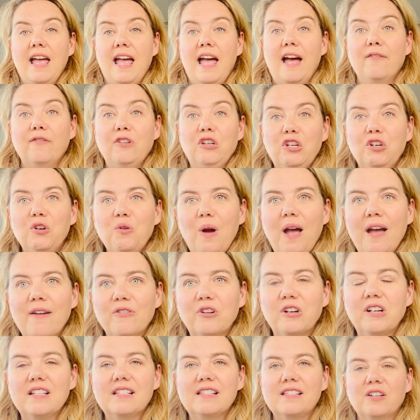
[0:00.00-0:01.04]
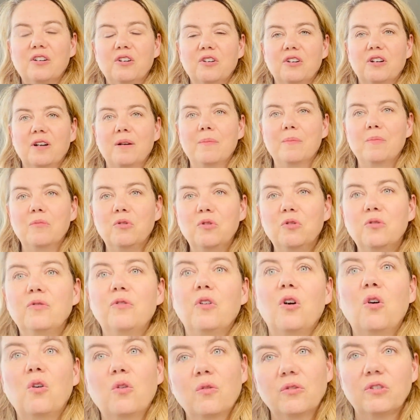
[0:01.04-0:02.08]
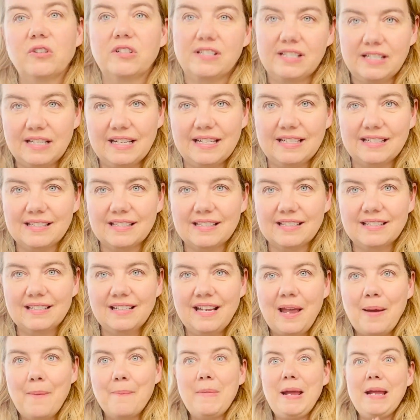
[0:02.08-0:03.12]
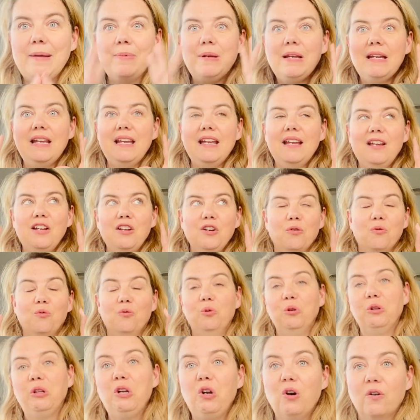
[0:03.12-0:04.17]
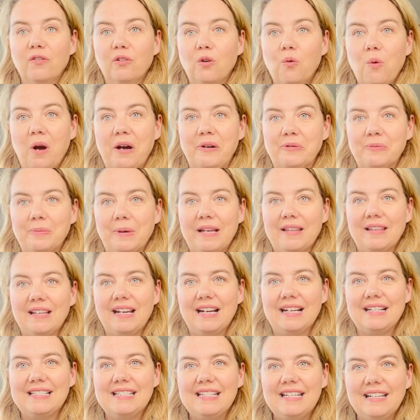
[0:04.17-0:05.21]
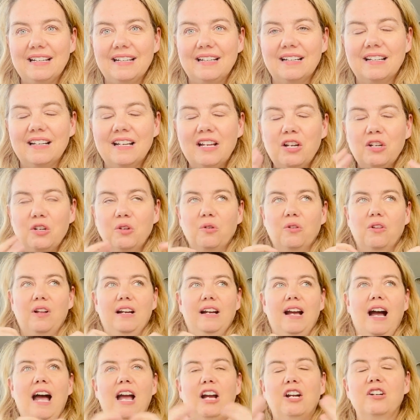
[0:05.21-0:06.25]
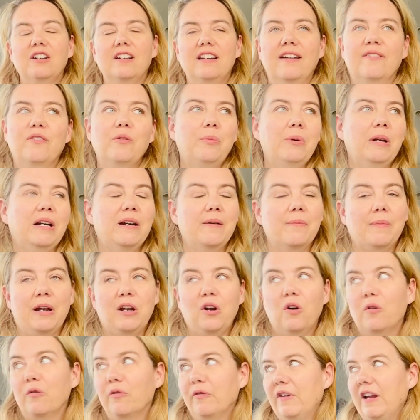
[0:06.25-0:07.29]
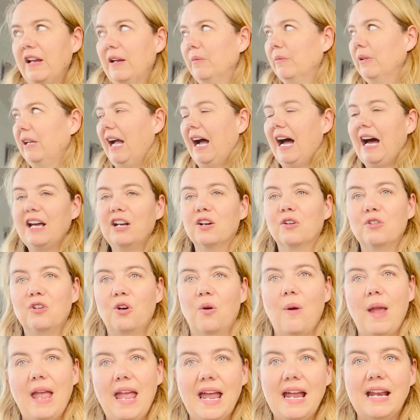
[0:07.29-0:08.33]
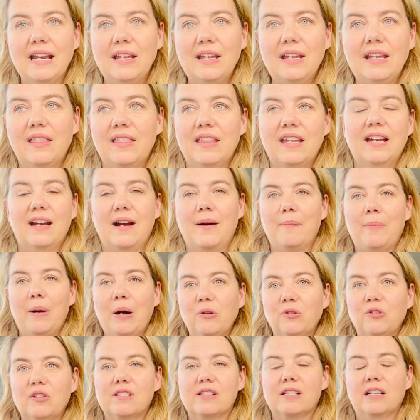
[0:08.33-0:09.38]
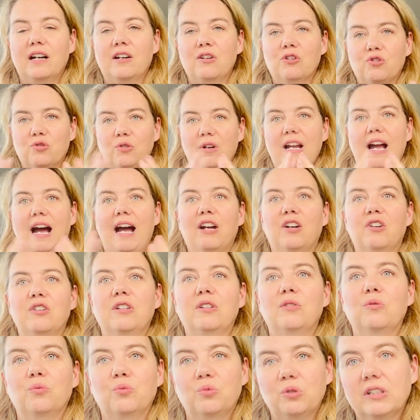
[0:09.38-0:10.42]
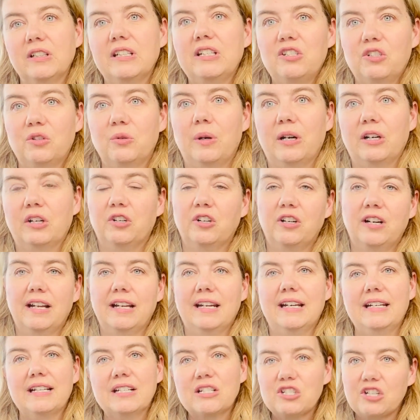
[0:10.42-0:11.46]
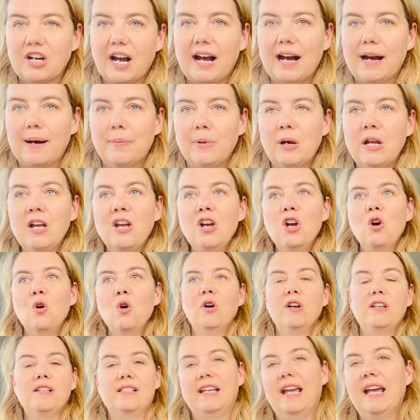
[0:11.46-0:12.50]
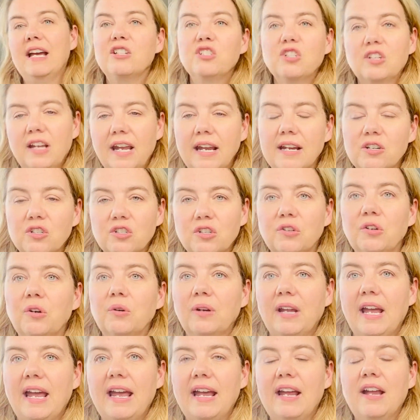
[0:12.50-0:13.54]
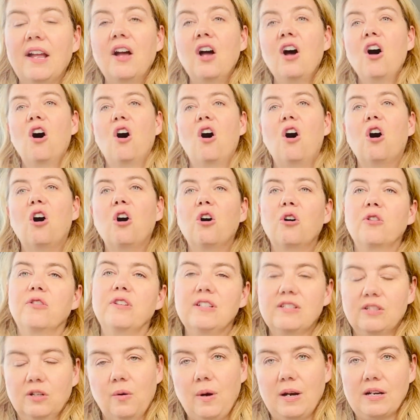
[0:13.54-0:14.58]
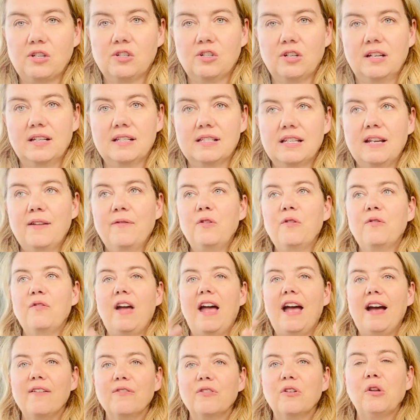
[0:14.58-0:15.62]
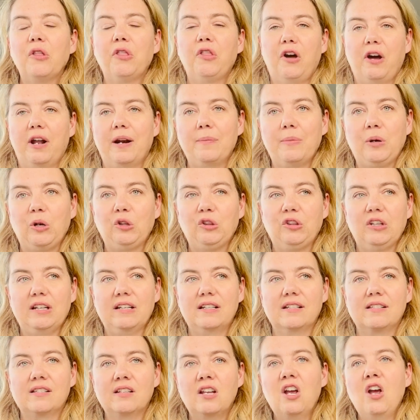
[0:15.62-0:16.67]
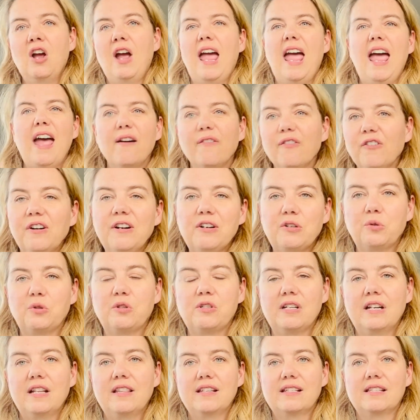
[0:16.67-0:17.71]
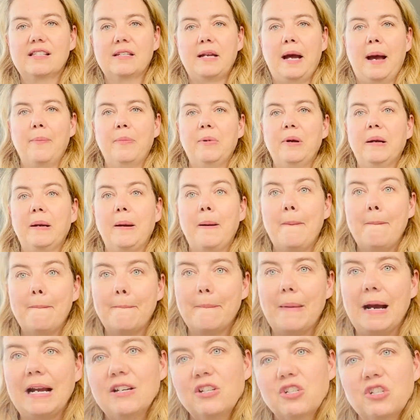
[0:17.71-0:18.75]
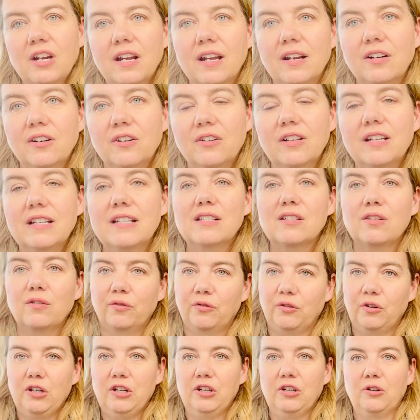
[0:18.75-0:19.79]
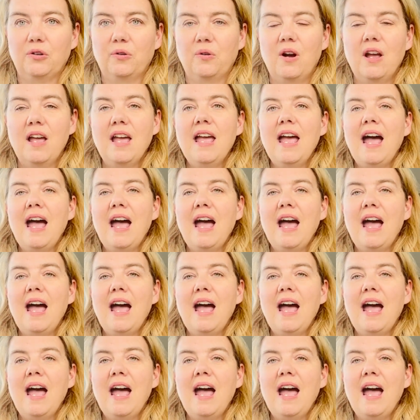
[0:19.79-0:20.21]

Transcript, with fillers: Have you ever considered a move overseas? Maybe you're really overwhelmed by the idea. You're like, I could never pick up my whole family. I don't know anything about this country. I couldn't really do it. Could I get a job? Is education okay? All these questions. If you've ever thought about this, ever interested in this topic, my channel is for you.